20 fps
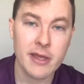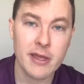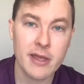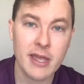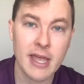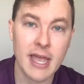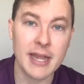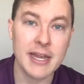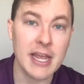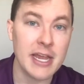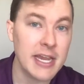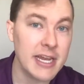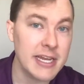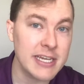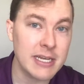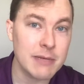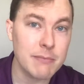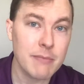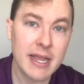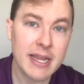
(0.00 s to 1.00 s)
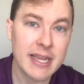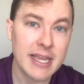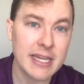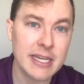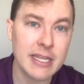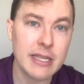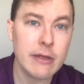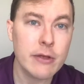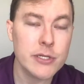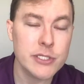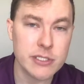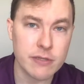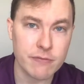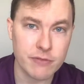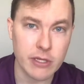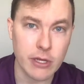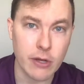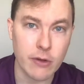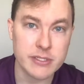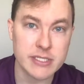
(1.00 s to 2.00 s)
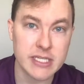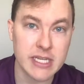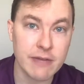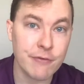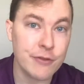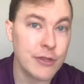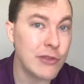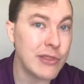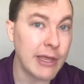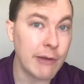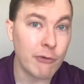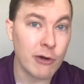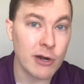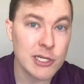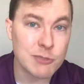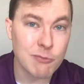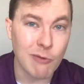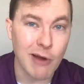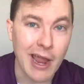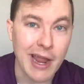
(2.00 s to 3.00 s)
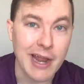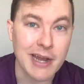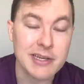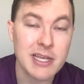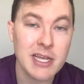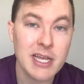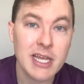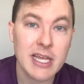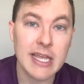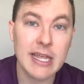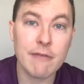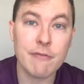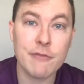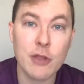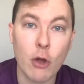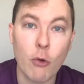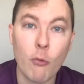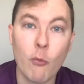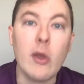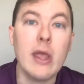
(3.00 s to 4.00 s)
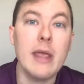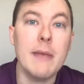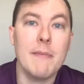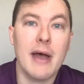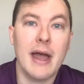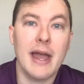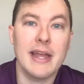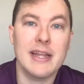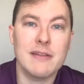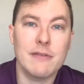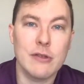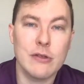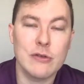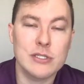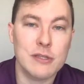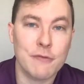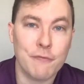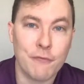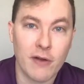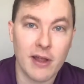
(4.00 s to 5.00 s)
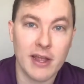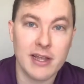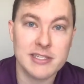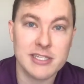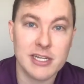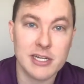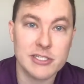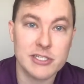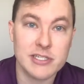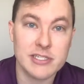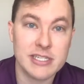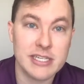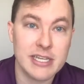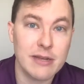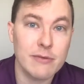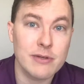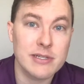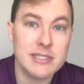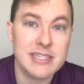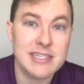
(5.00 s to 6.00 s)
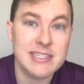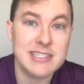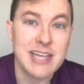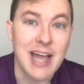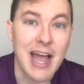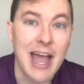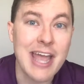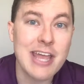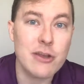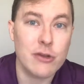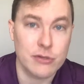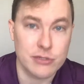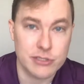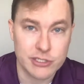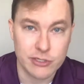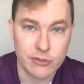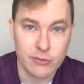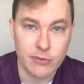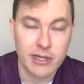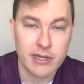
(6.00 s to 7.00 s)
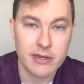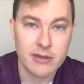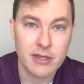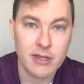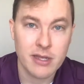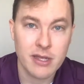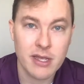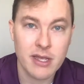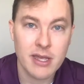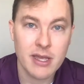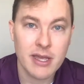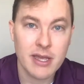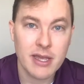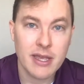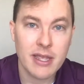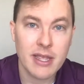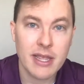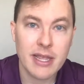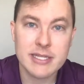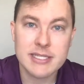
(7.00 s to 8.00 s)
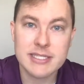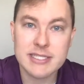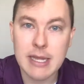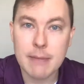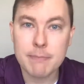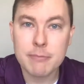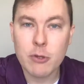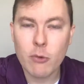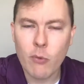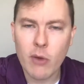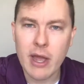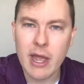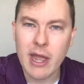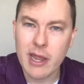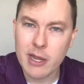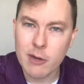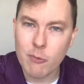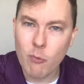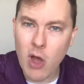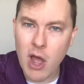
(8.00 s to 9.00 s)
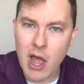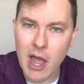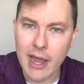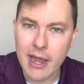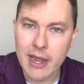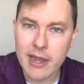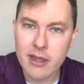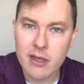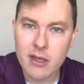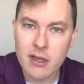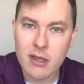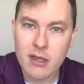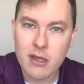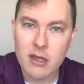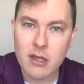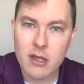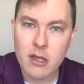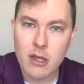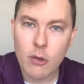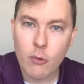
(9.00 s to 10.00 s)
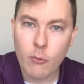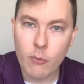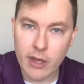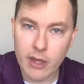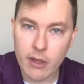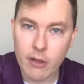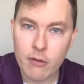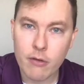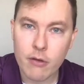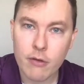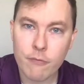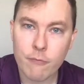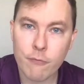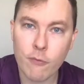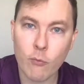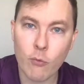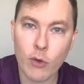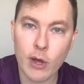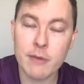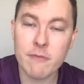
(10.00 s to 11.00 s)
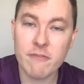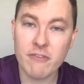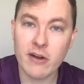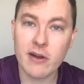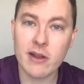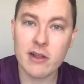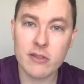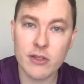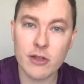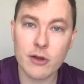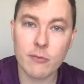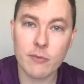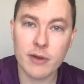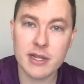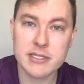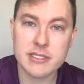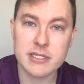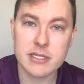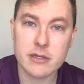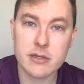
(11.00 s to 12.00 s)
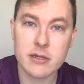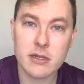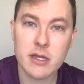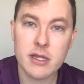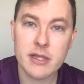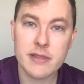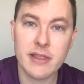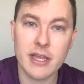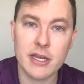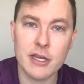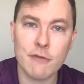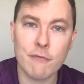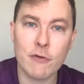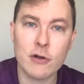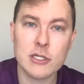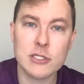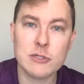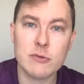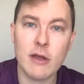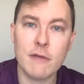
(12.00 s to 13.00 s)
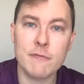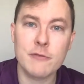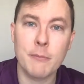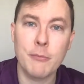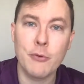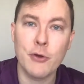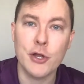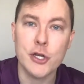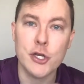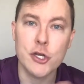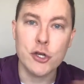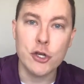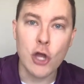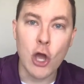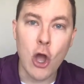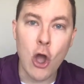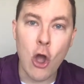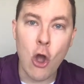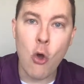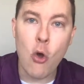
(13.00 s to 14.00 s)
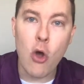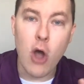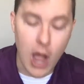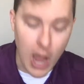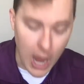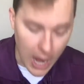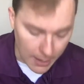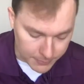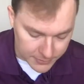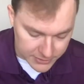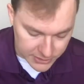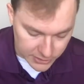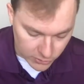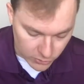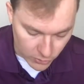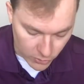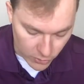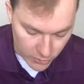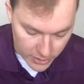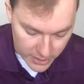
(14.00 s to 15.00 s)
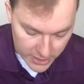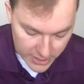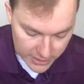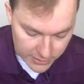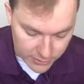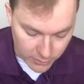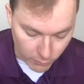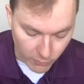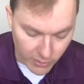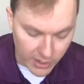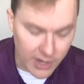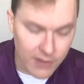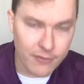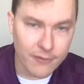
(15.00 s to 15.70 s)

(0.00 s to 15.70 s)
And yet he didn't make any use of those, even though they were his right. Even though we might use the phrase such as he was entitled to it, he stepped away. And why? Well, for one very clear reason. The end of verse 12, to put no obstacle in the way of the